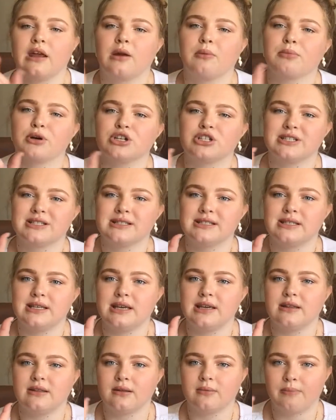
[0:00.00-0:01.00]

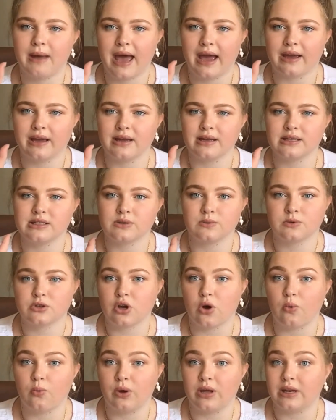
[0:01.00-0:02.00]
emergency packets,
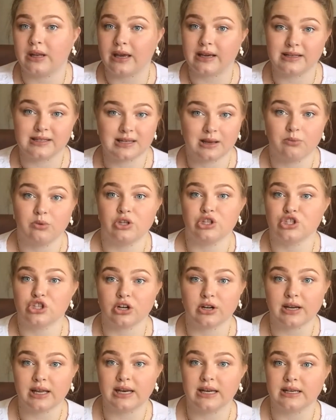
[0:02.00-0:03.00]
so when like someone
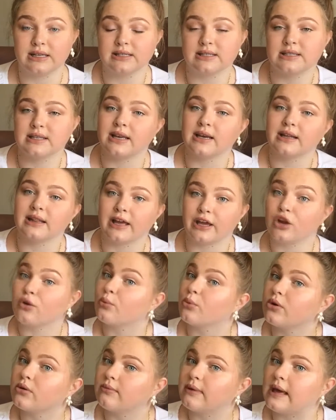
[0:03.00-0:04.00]
starts getting sick, like your
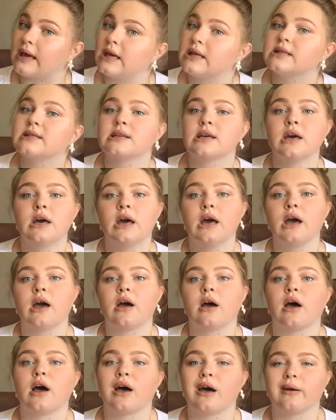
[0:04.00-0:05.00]
roommate,
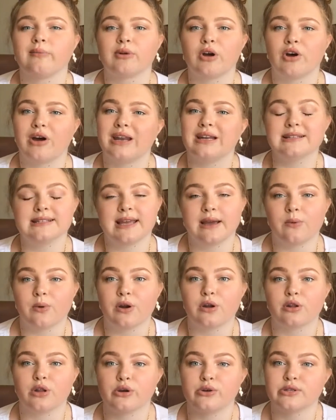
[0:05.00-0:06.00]
go ahead and take one
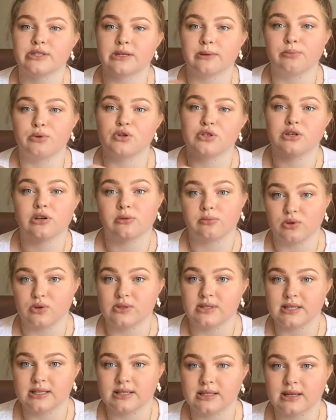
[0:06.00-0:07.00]
of those to boost your
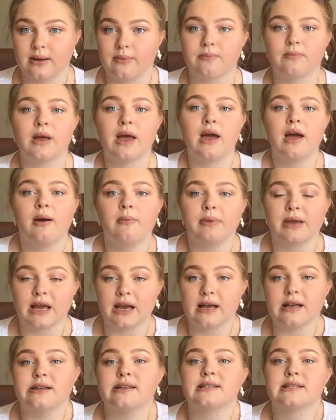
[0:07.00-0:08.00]
immune system,
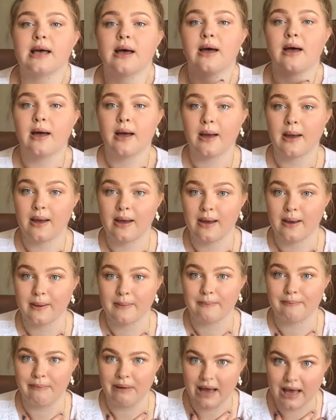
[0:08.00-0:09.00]
because
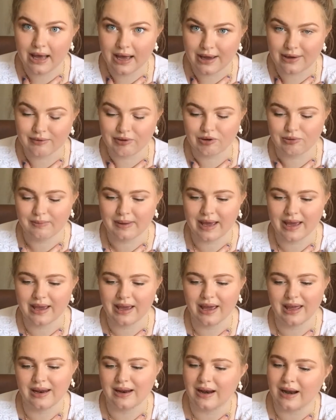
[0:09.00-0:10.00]
my
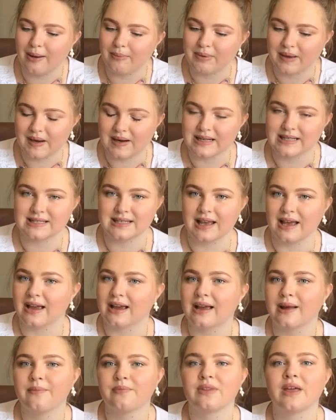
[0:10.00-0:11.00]
roommate ended up getting
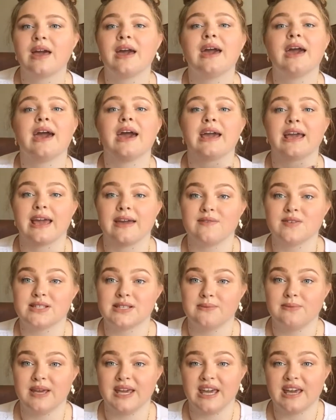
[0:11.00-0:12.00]
sick and gave it
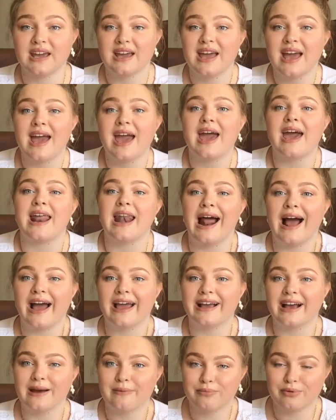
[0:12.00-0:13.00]
to me, and
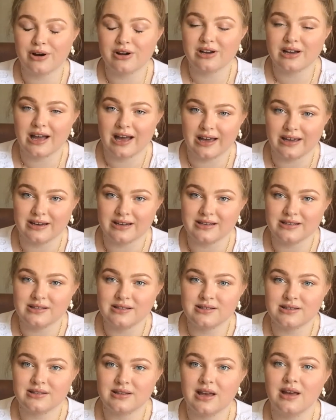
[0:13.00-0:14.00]
I got
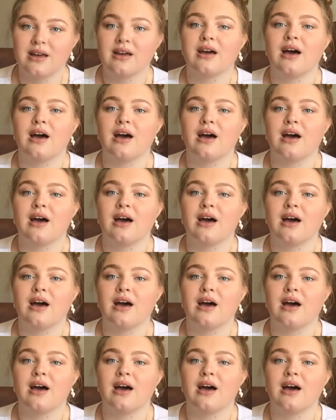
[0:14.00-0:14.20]
bronchitis